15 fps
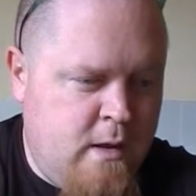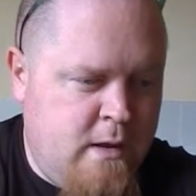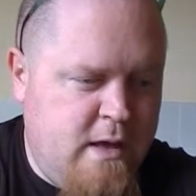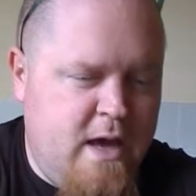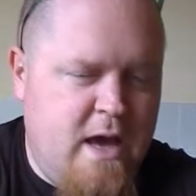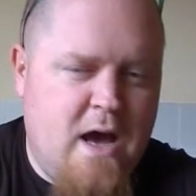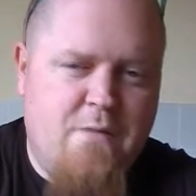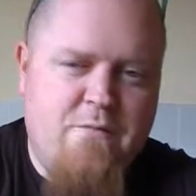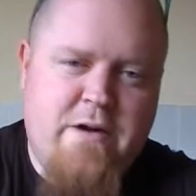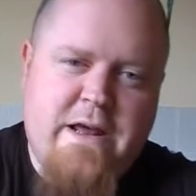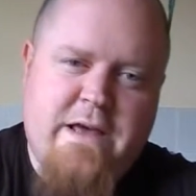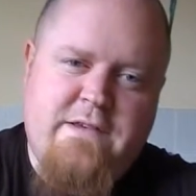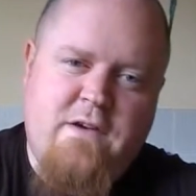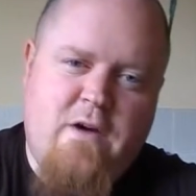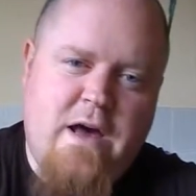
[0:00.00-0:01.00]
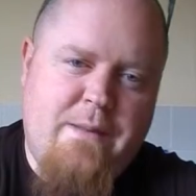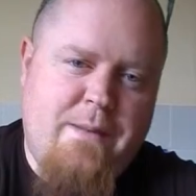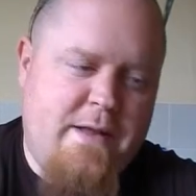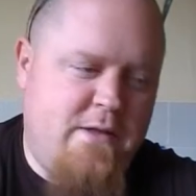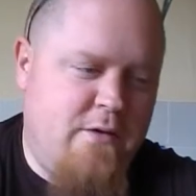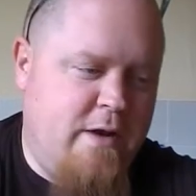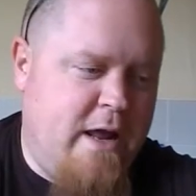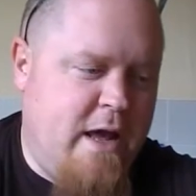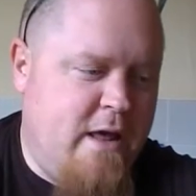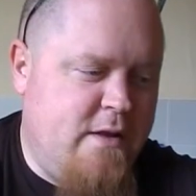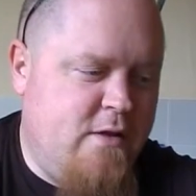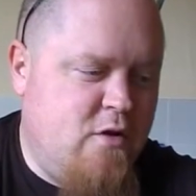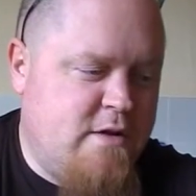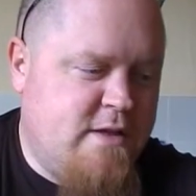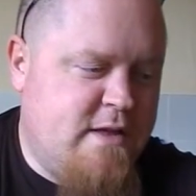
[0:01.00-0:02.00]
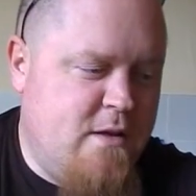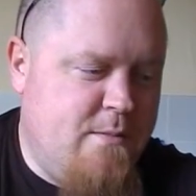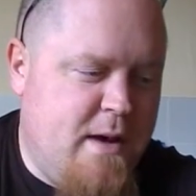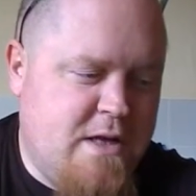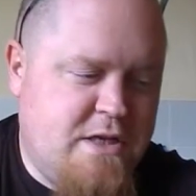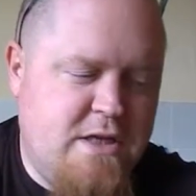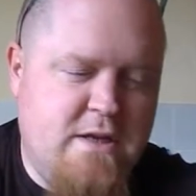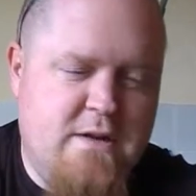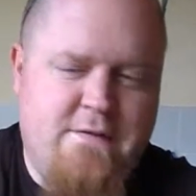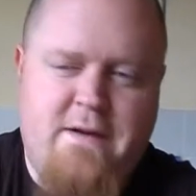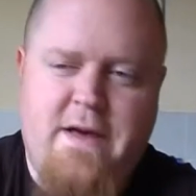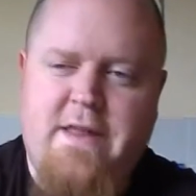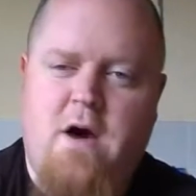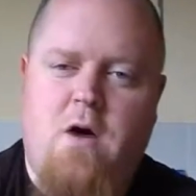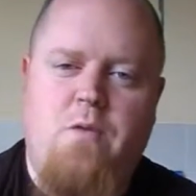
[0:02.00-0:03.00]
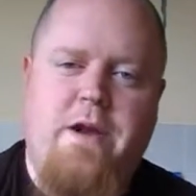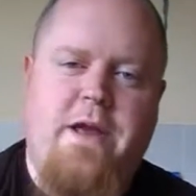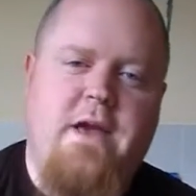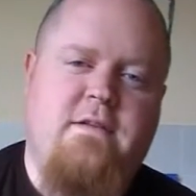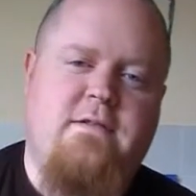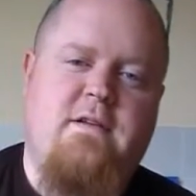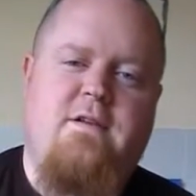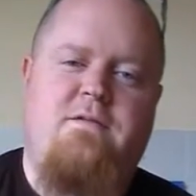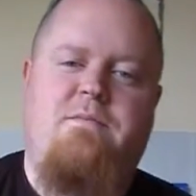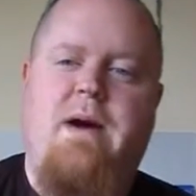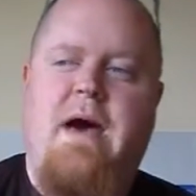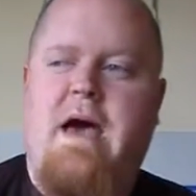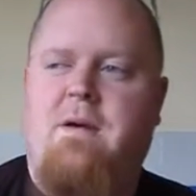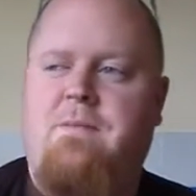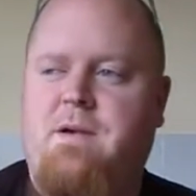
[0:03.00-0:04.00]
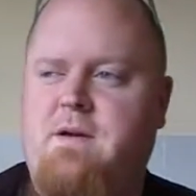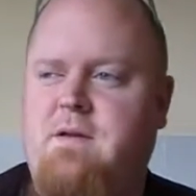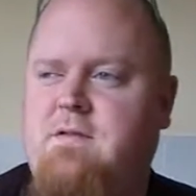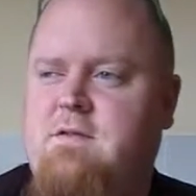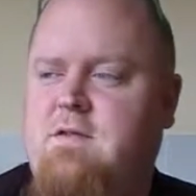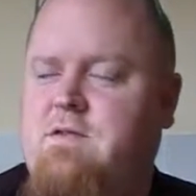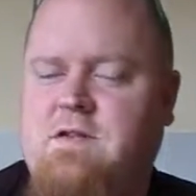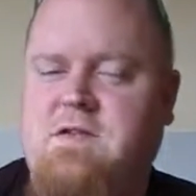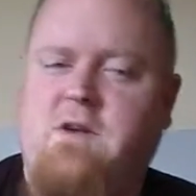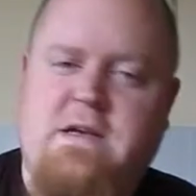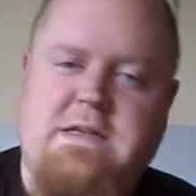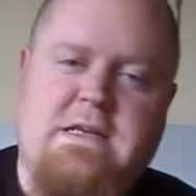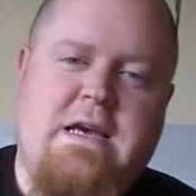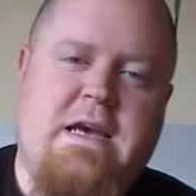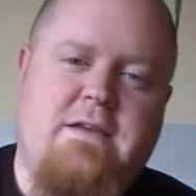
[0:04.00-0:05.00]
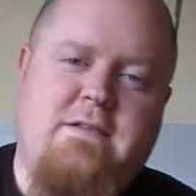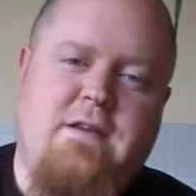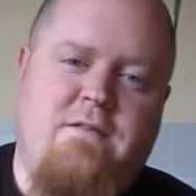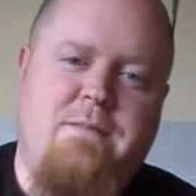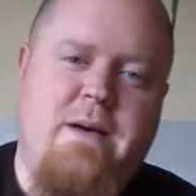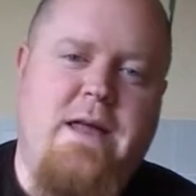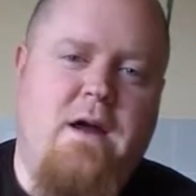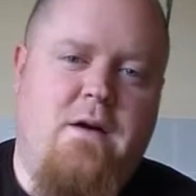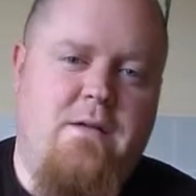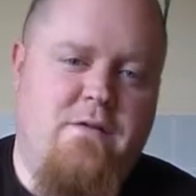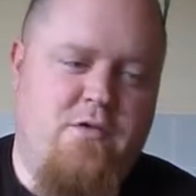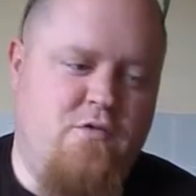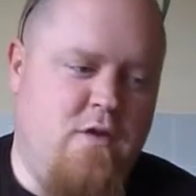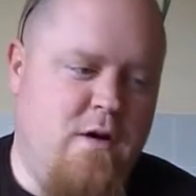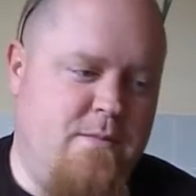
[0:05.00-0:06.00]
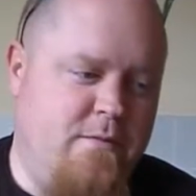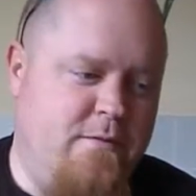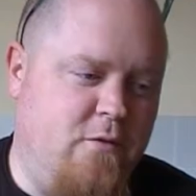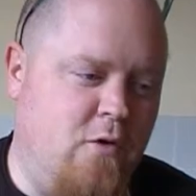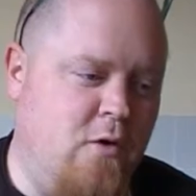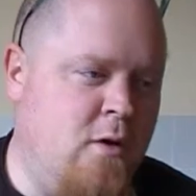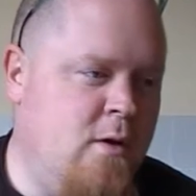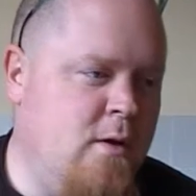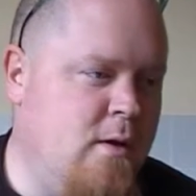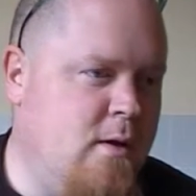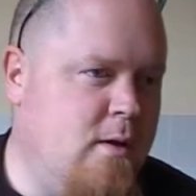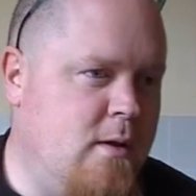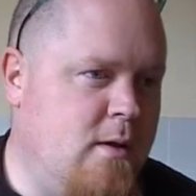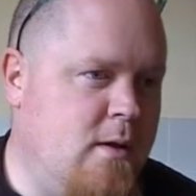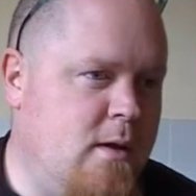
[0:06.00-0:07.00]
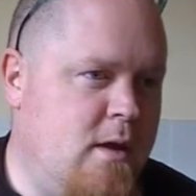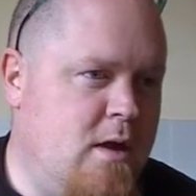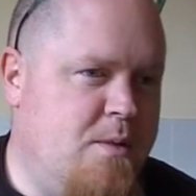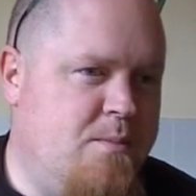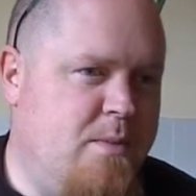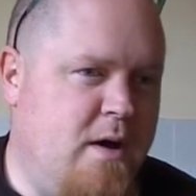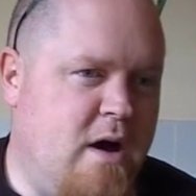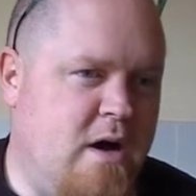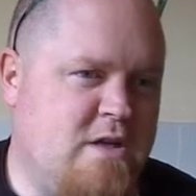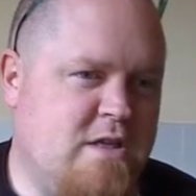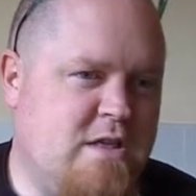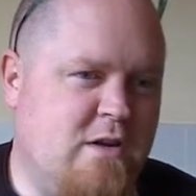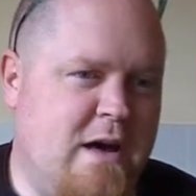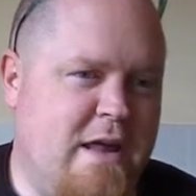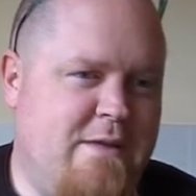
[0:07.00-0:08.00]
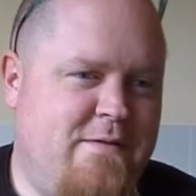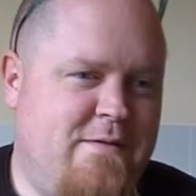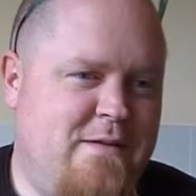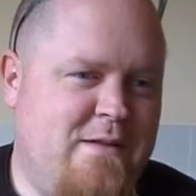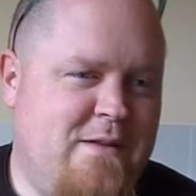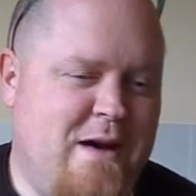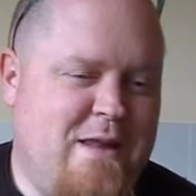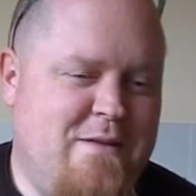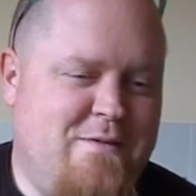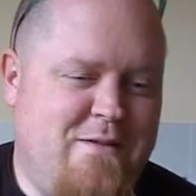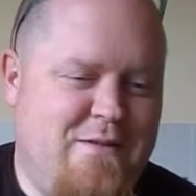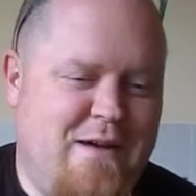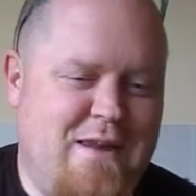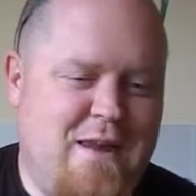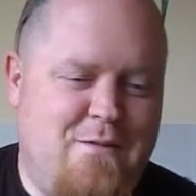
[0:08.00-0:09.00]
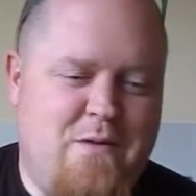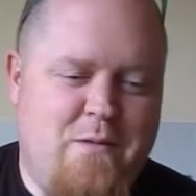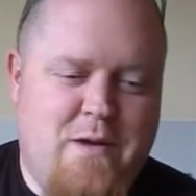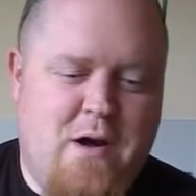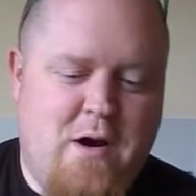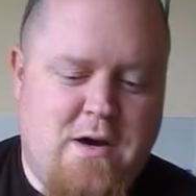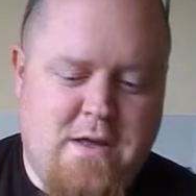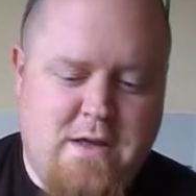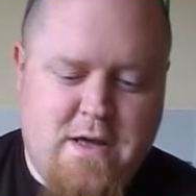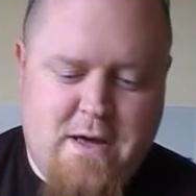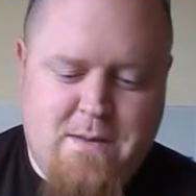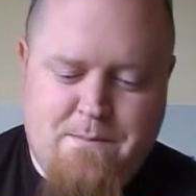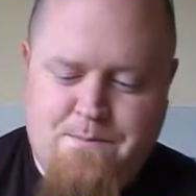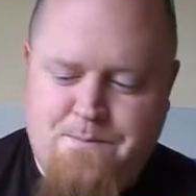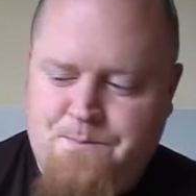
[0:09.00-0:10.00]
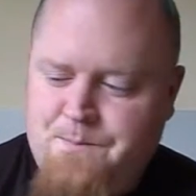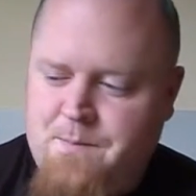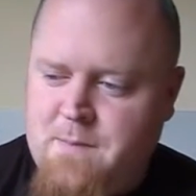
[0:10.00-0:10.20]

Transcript: yeah, I'm really excited about doing it. Not so much in the fact that I want to get stuff back, because it's always nice to get stuff back that I've never tried before. But I just like the I love it when I can